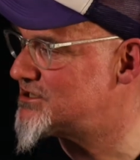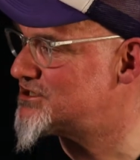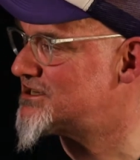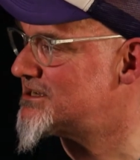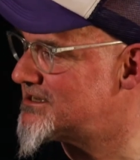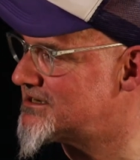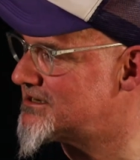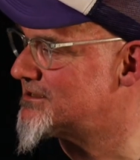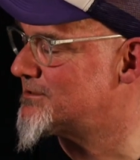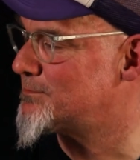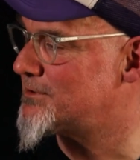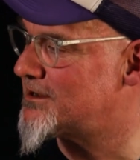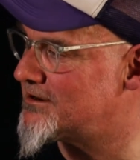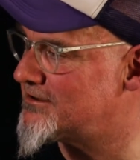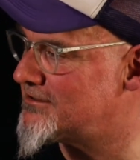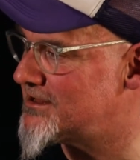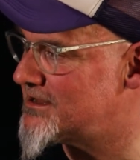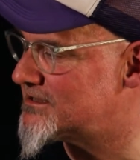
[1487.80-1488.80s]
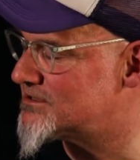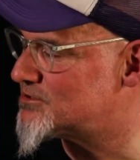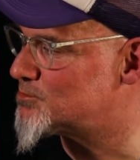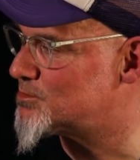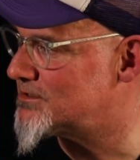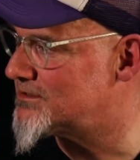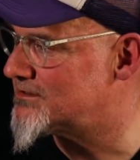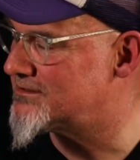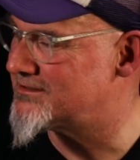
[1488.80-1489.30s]
Chain at the Barrowlands
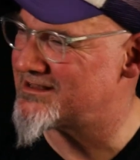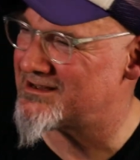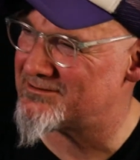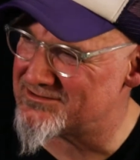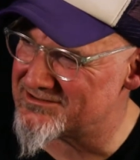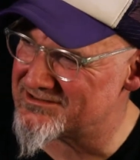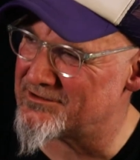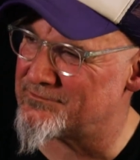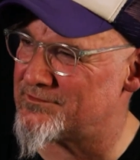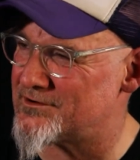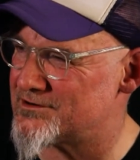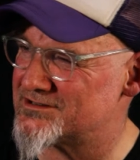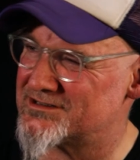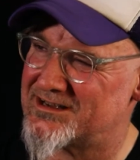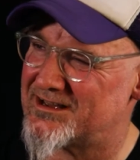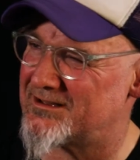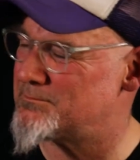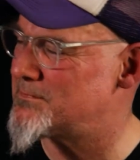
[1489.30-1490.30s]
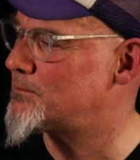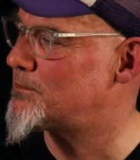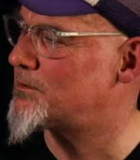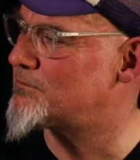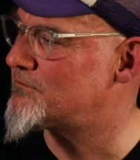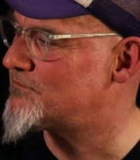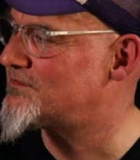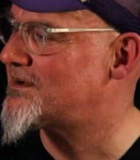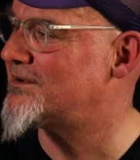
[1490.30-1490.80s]
when the first gig, maybe
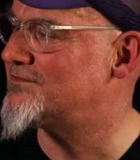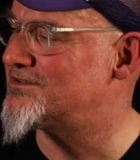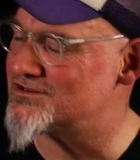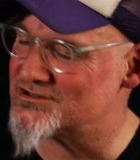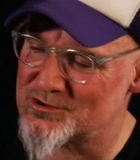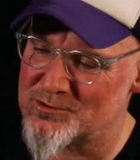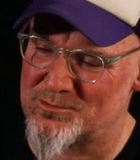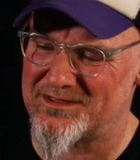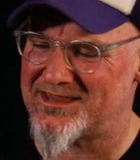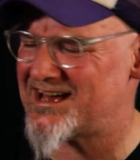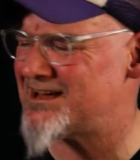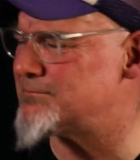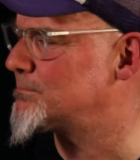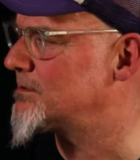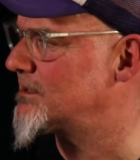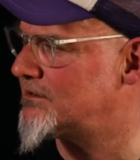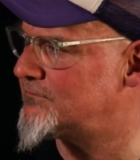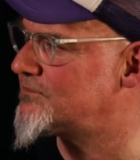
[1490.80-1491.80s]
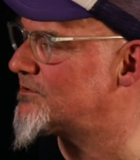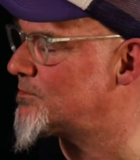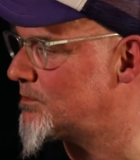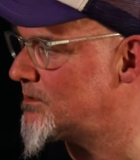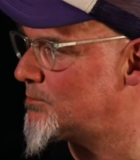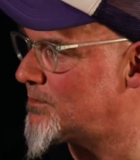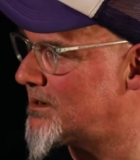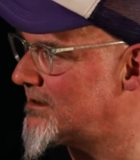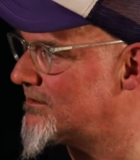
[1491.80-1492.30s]
about 5 years ago, when they hadn't played for a
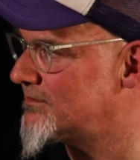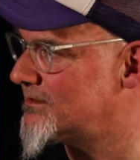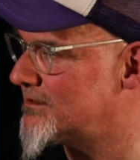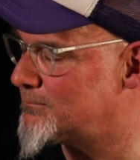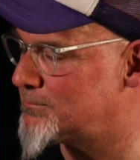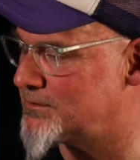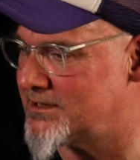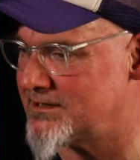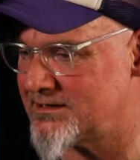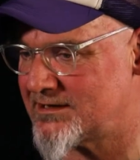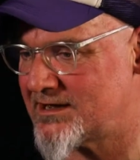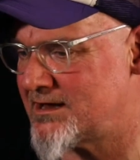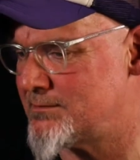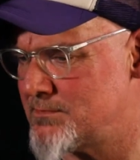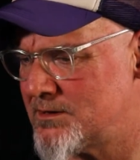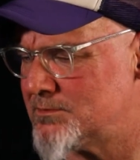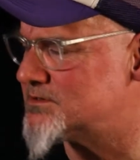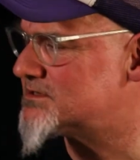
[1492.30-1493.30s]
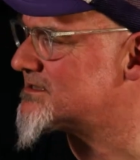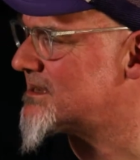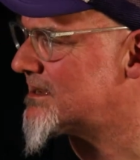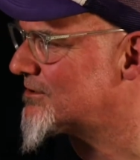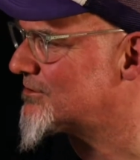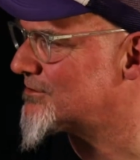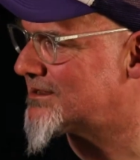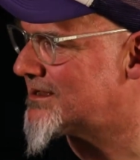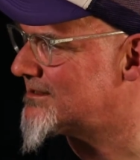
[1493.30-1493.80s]
wee while and they played again. Maybe it was
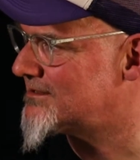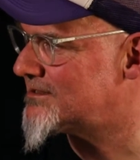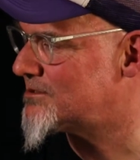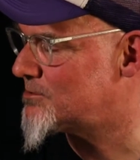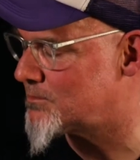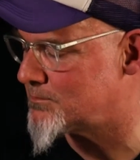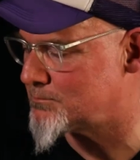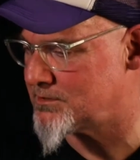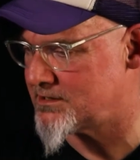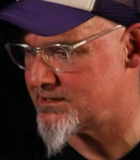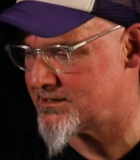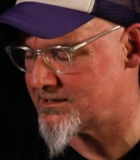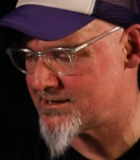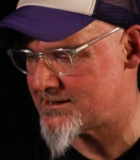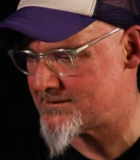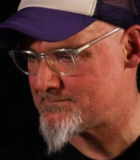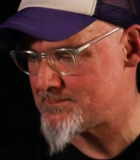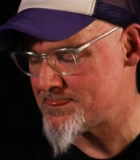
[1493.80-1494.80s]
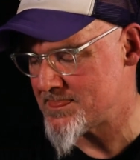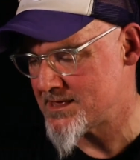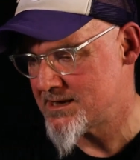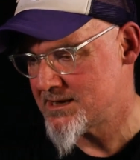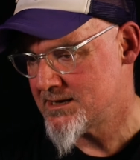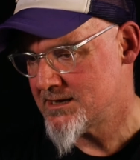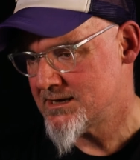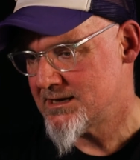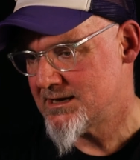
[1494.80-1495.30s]
Psycho Candy, they were playing again.
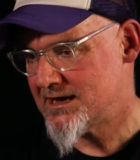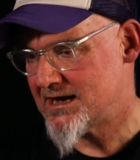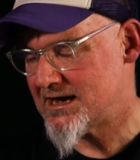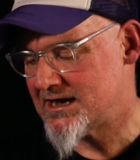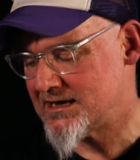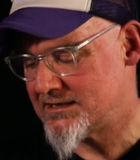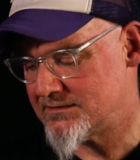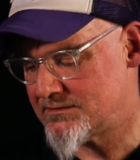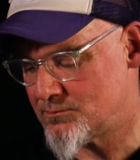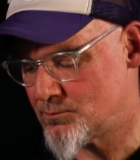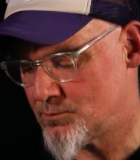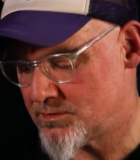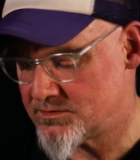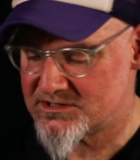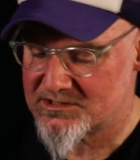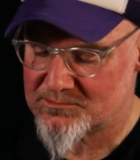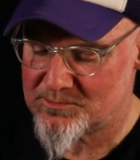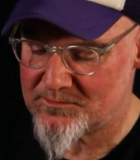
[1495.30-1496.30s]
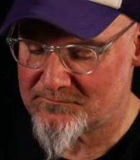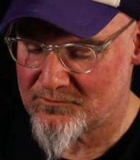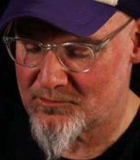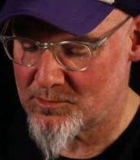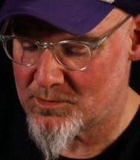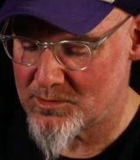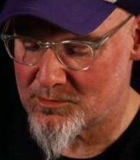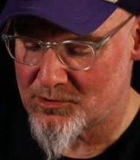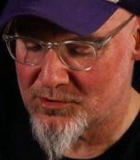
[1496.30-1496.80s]
And just before
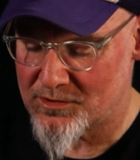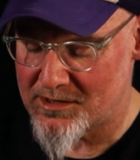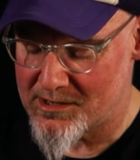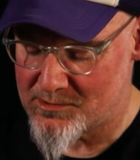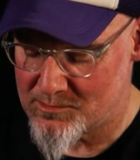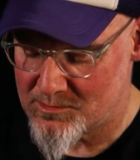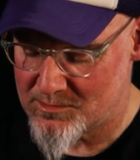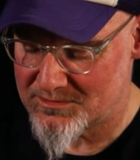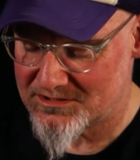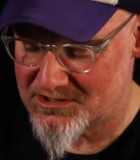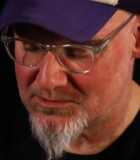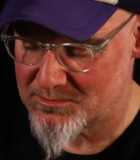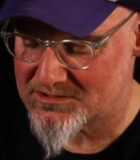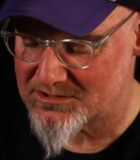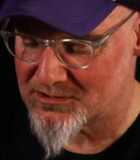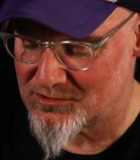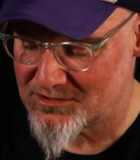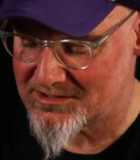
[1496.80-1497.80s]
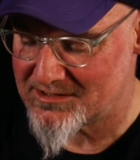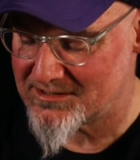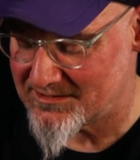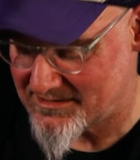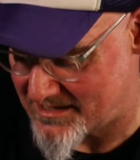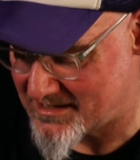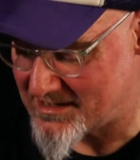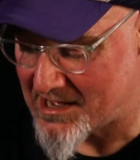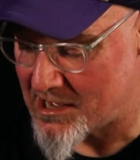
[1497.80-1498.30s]
we were going out, she was looking at
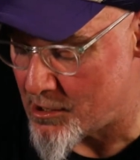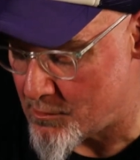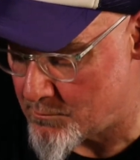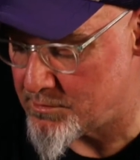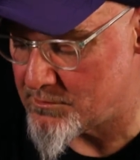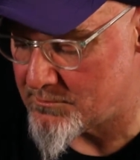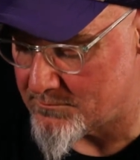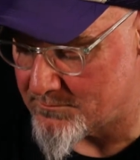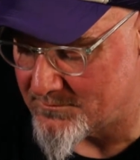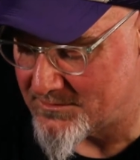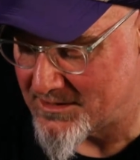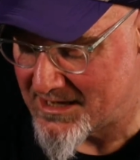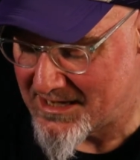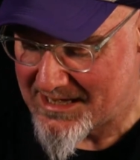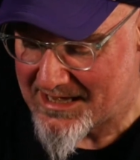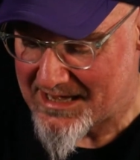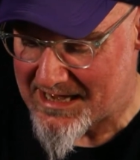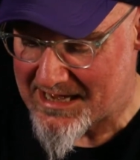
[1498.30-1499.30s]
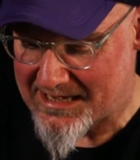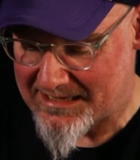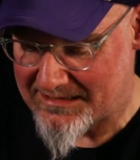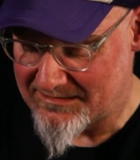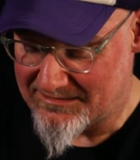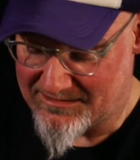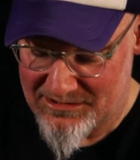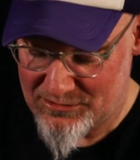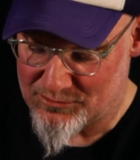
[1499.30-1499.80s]
that album
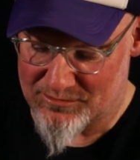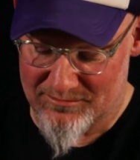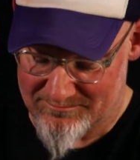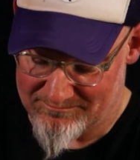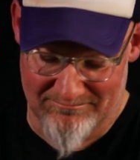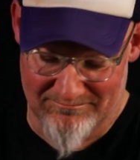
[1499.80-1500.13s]
and, you know,